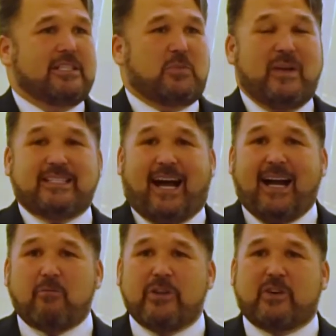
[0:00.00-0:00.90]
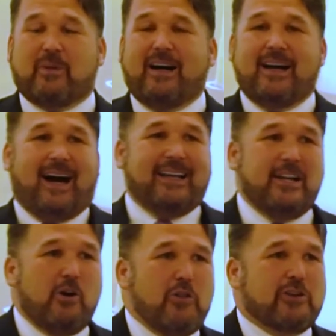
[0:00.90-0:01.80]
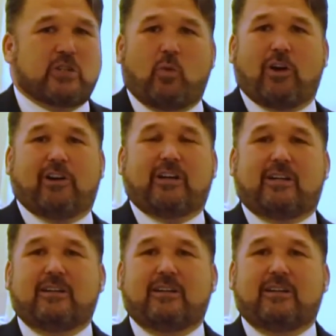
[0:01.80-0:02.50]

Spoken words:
Spend time with them. I know there's work.